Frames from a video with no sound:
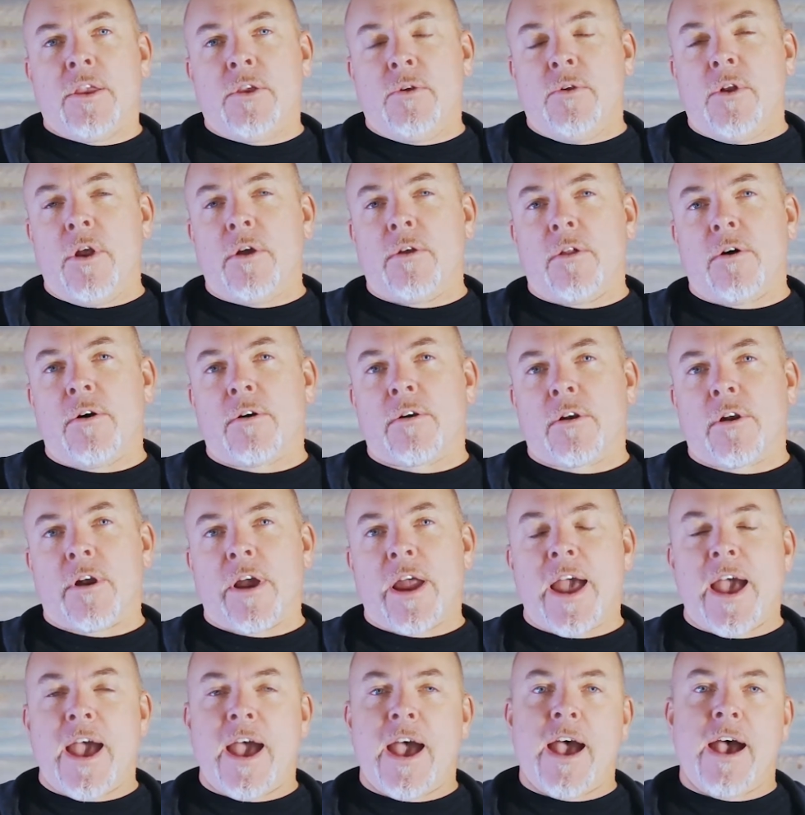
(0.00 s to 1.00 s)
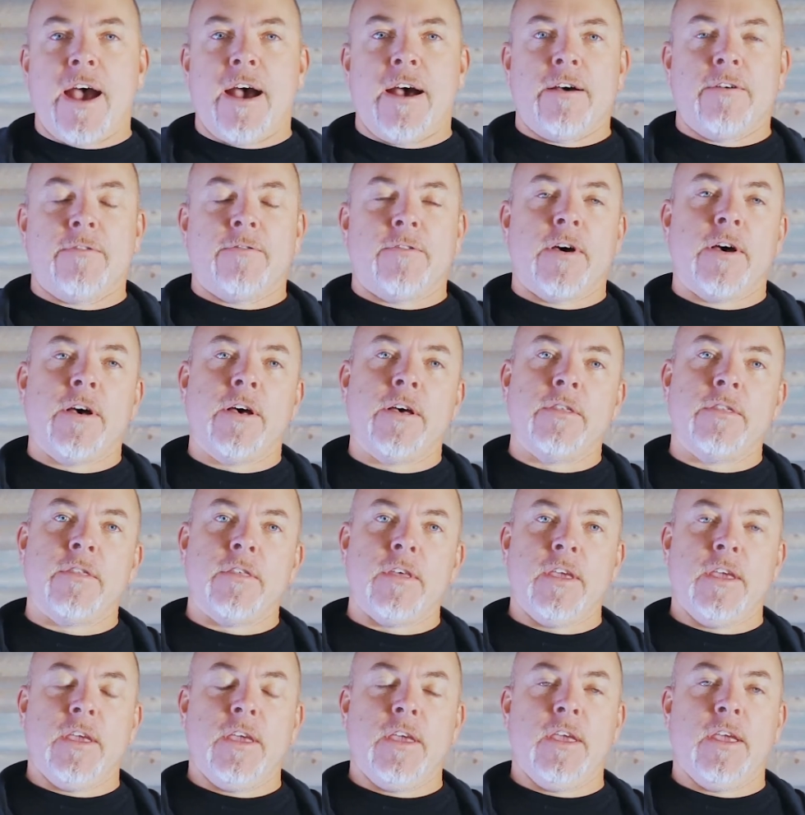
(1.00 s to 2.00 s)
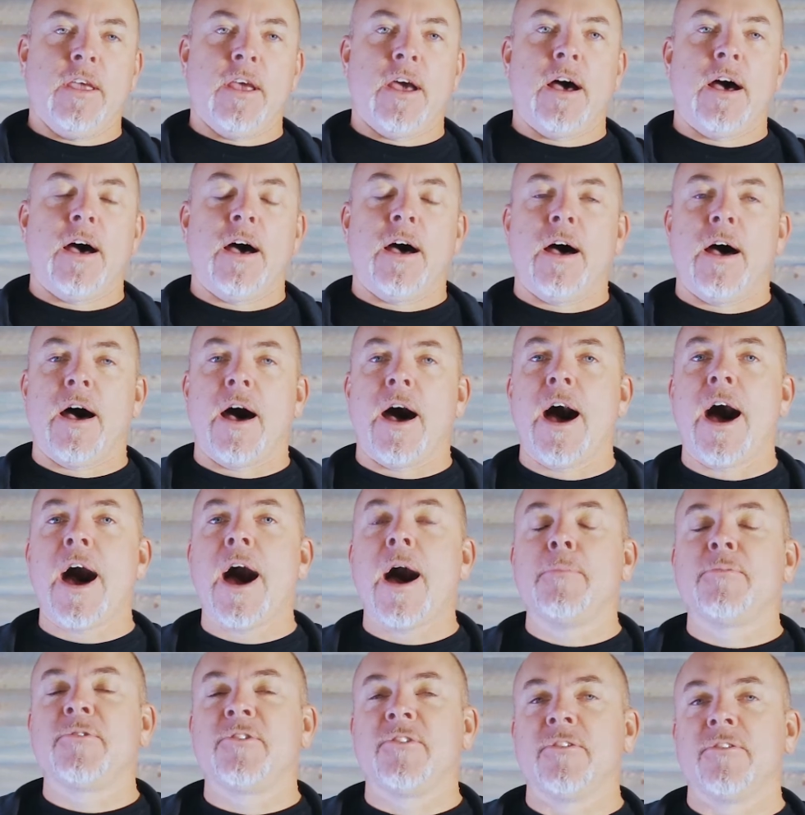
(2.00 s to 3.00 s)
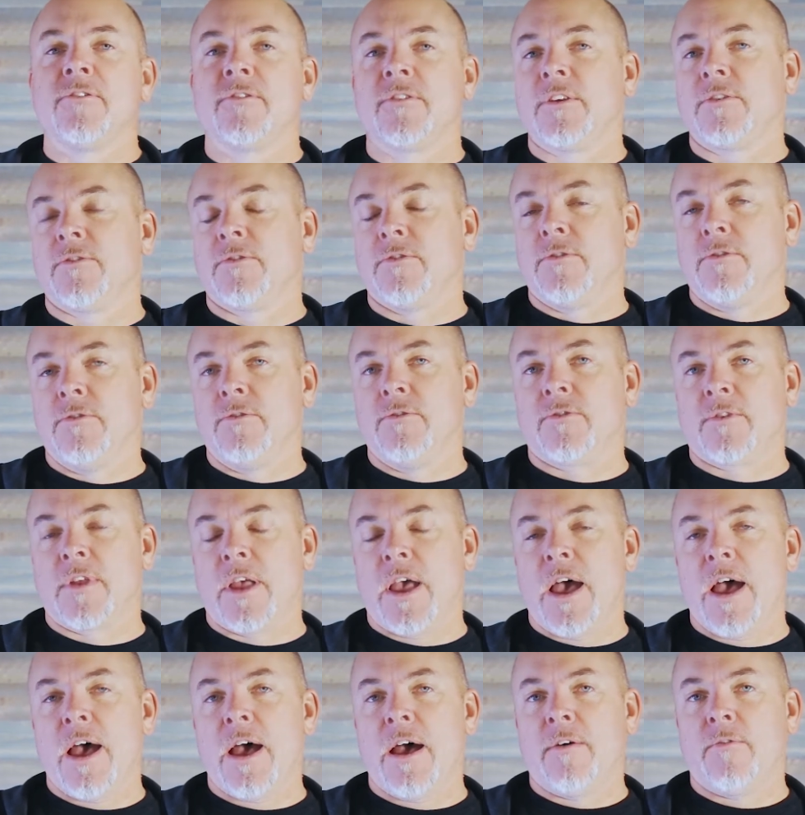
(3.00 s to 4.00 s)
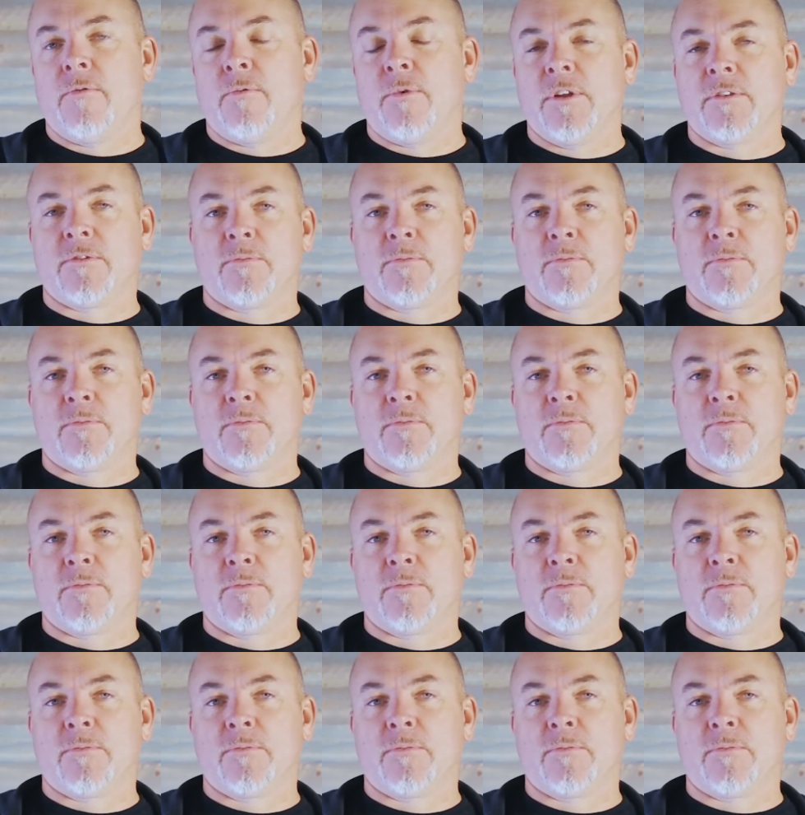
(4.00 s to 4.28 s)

you no longer have the options that you used to have.